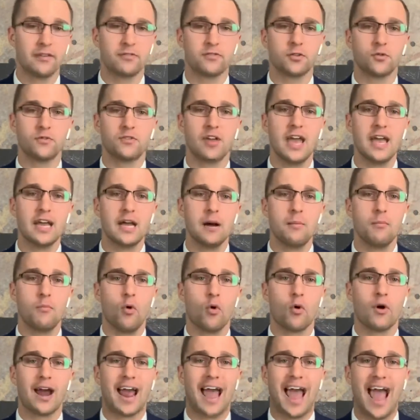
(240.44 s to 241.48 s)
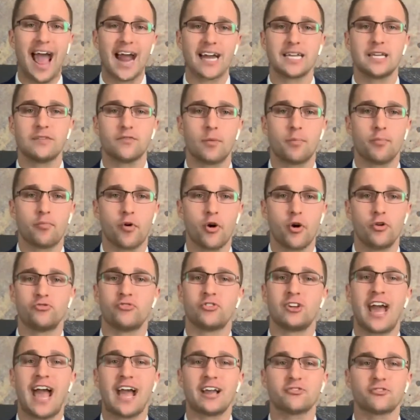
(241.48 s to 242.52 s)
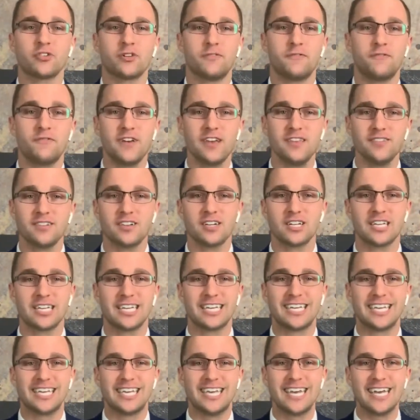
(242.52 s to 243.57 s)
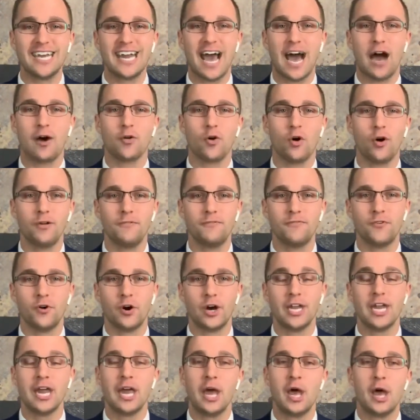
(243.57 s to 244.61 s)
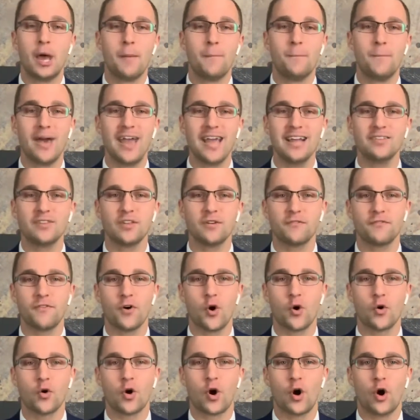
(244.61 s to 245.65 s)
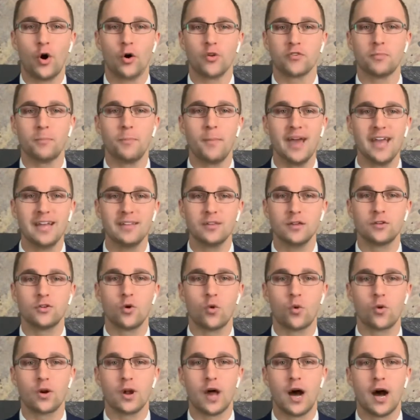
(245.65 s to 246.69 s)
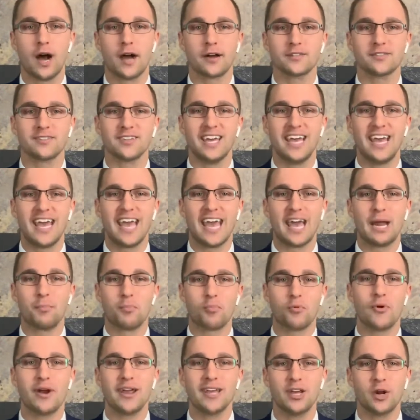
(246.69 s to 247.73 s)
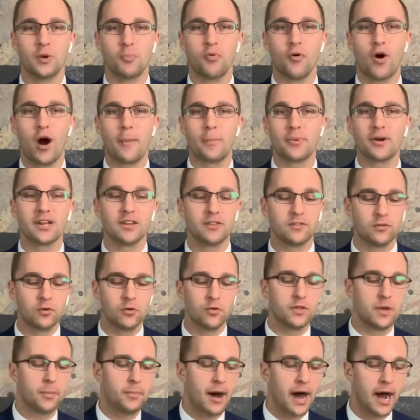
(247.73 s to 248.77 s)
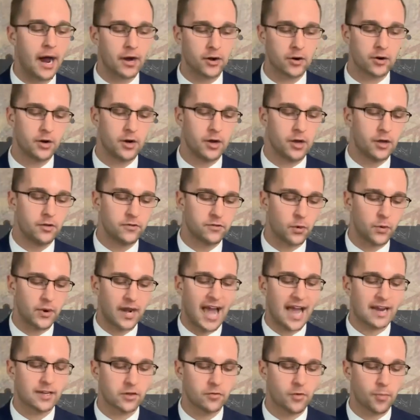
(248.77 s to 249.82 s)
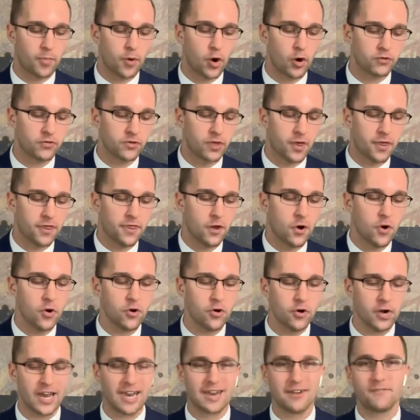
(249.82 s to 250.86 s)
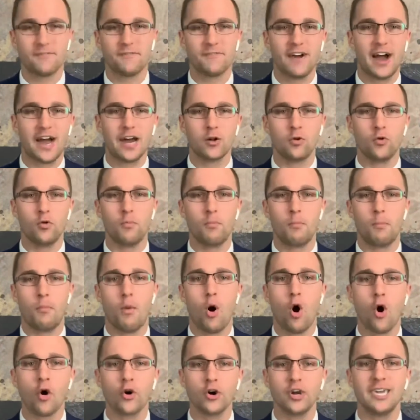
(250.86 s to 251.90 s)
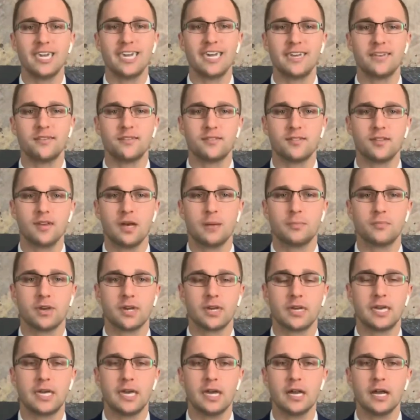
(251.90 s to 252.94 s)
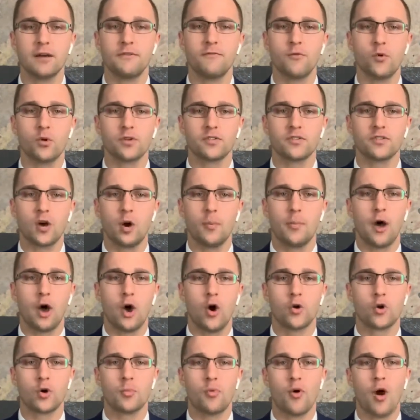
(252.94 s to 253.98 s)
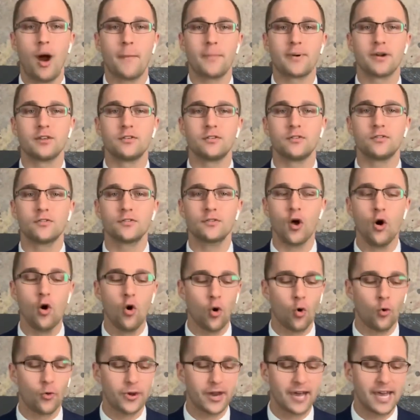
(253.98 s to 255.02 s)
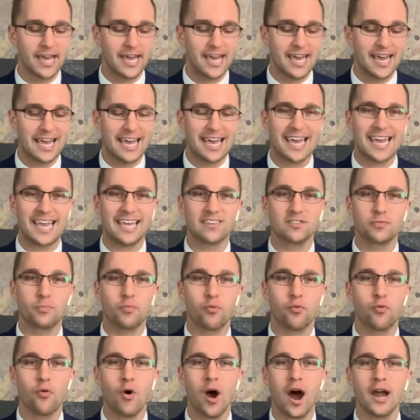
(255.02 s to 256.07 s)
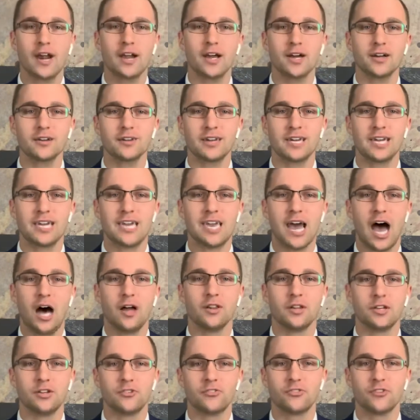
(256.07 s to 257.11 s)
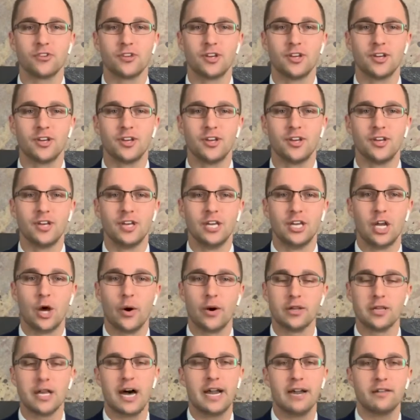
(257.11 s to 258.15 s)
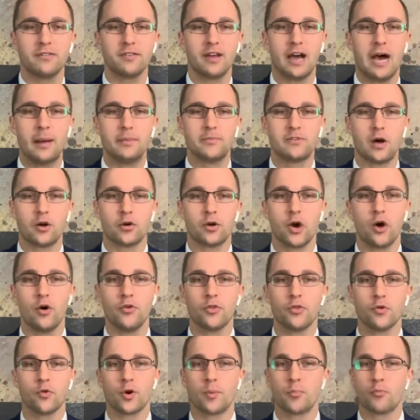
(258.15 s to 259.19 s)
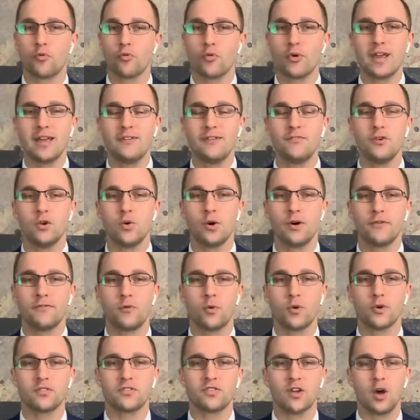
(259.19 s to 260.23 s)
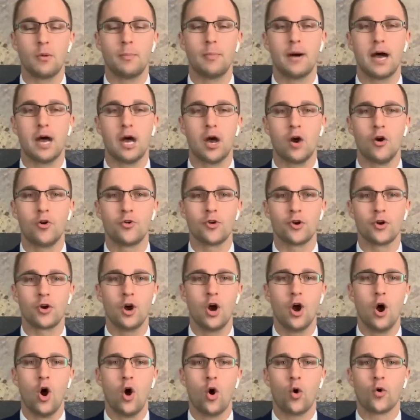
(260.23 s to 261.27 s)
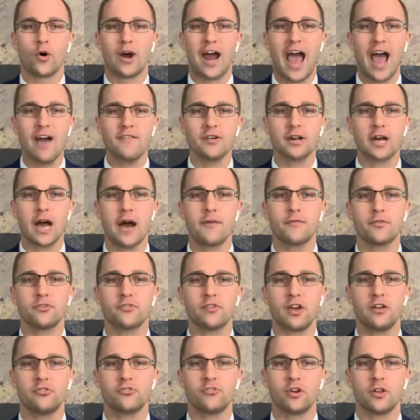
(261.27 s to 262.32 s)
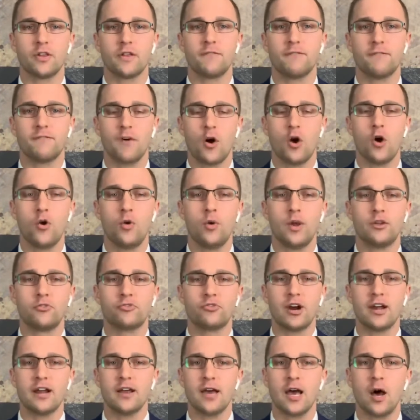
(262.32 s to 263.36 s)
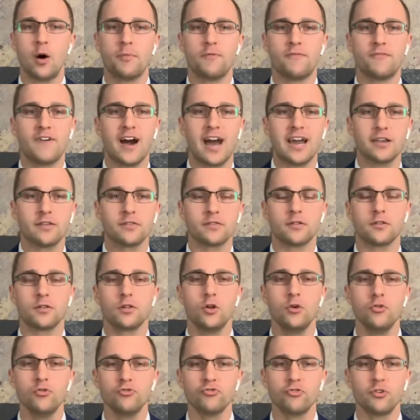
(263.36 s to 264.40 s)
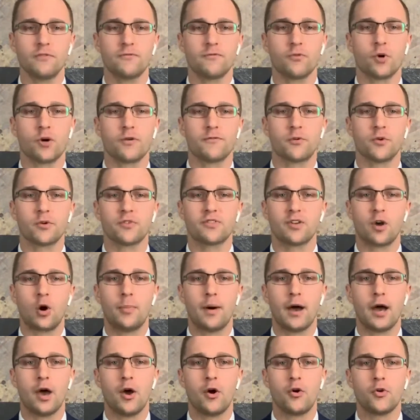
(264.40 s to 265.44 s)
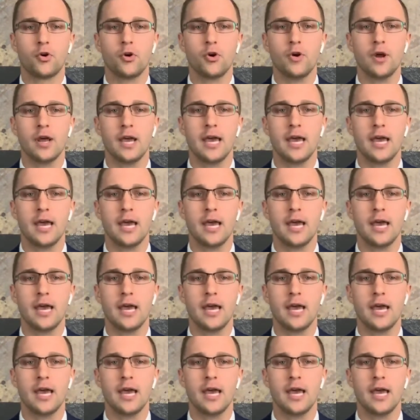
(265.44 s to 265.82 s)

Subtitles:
so take a more active approach and actually physically get out on foot, make the phone calls, make the door knocks, and bring your property to the buyer. So an active approach. The third and final marketing tip to get a for sale by owner property sold is product knowledge. A lot of times I'll go through and preview a for sale by owner or have a conversation on the phone and try to help find a solution for a for sale by owner.